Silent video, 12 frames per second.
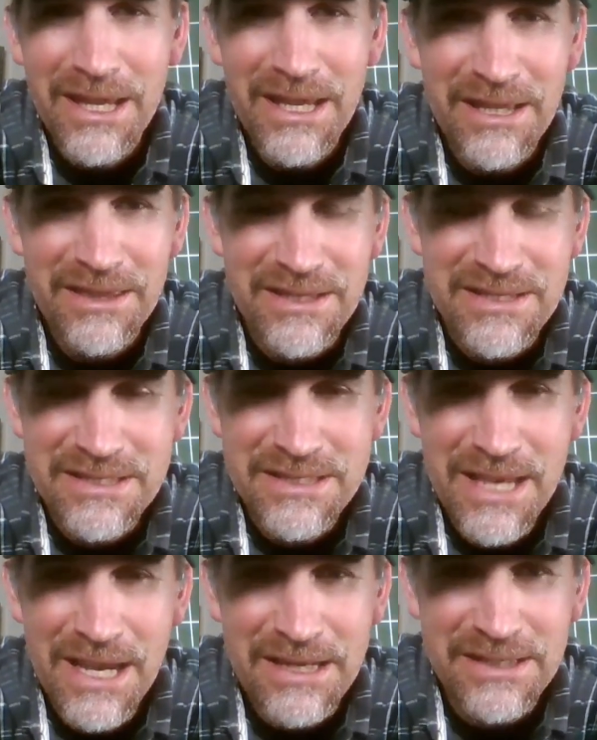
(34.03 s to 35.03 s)
in the
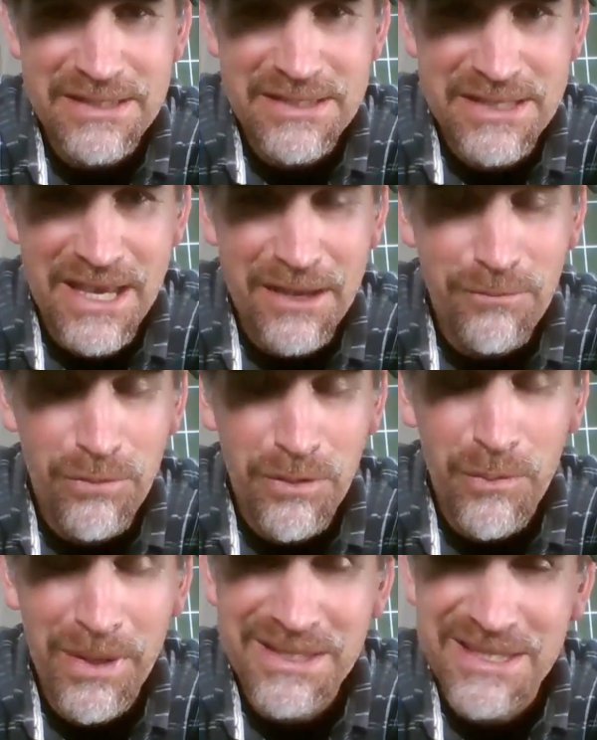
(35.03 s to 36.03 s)
second set where we
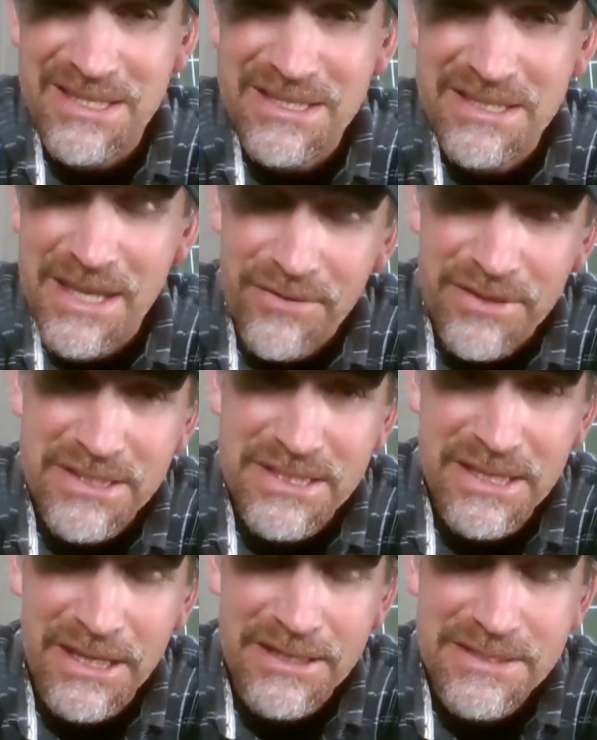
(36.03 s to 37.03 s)
went to 7
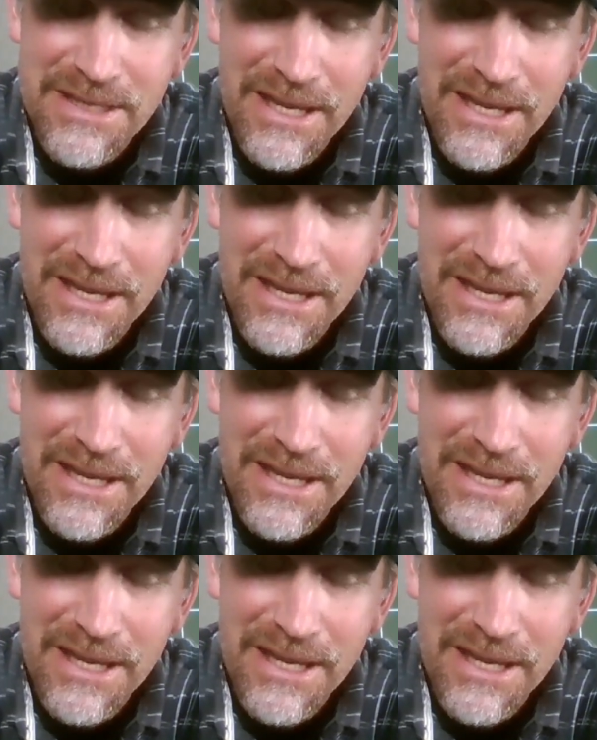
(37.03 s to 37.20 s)
6.